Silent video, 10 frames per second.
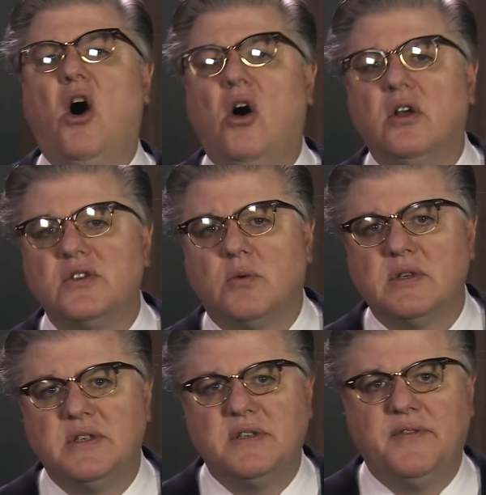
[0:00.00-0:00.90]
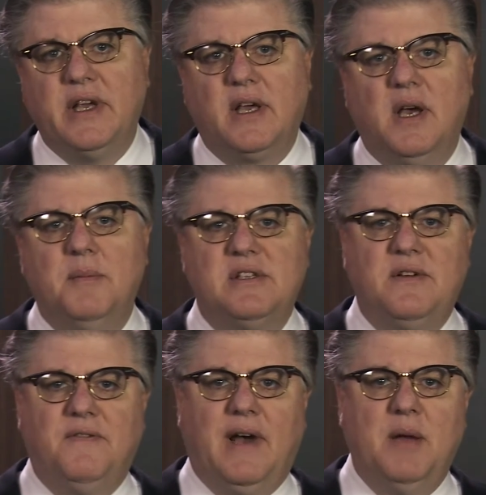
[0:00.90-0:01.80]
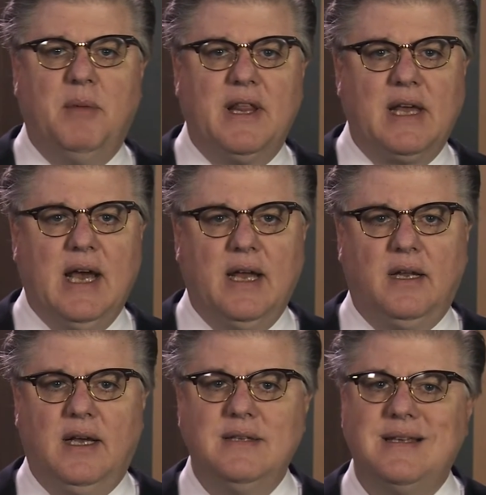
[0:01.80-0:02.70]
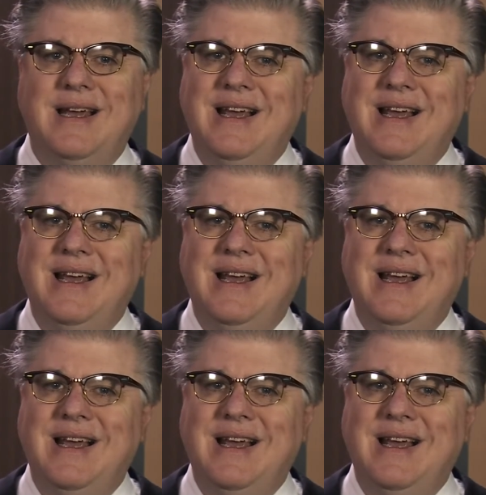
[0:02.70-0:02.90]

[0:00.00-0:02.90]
all sources of income as defined by the guidelines.